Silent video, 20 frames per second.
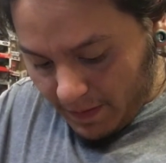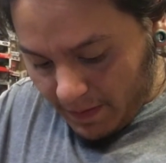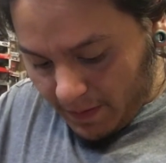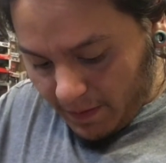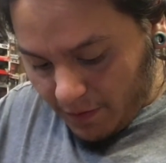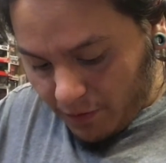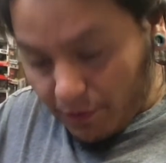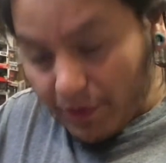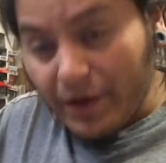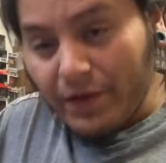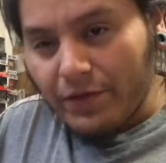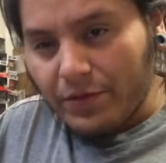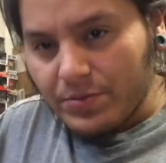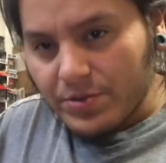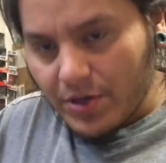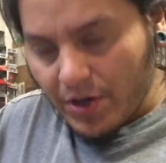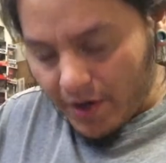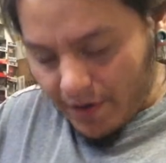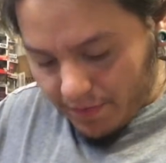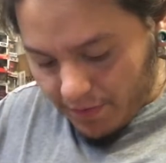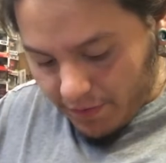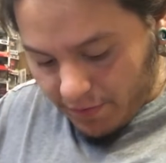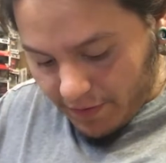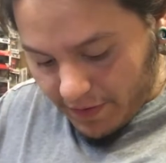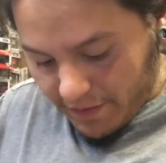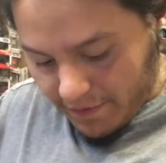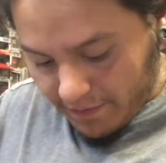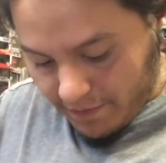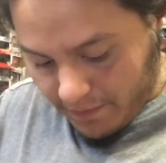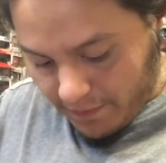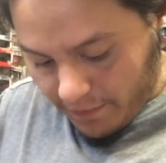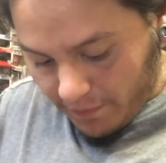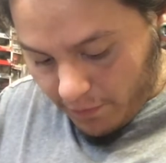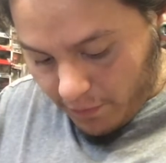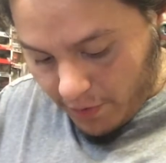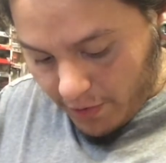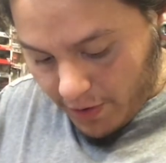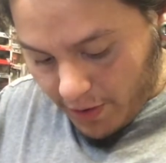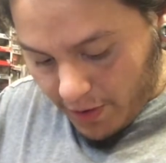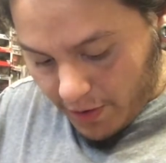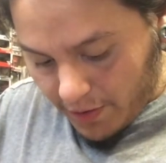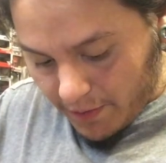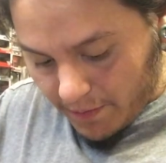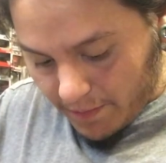3 of them, sorry. 3 of them for $1.